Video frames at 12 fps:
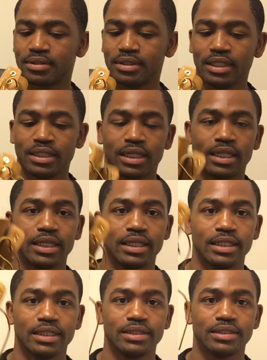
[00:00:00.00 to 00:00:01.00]
Need to clean
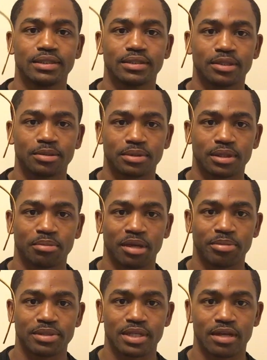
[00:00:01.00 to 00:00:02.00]
these. You know what I'm saying?
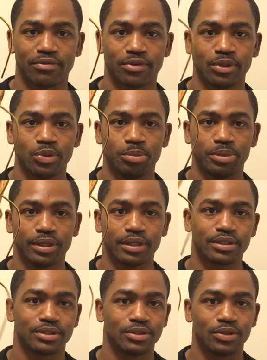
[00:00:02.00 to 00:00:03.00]
Might be time for a new pair
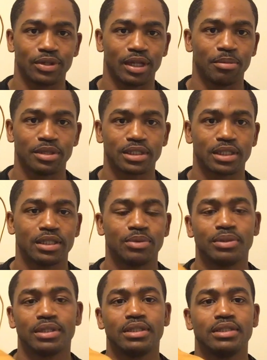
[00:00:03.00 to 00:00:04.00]
because, you know, ain't much cleaning
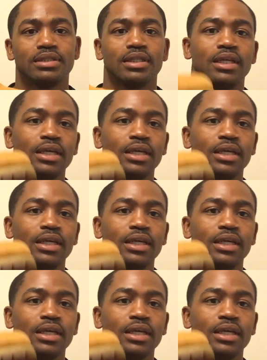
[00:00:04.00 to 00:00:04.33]
with these.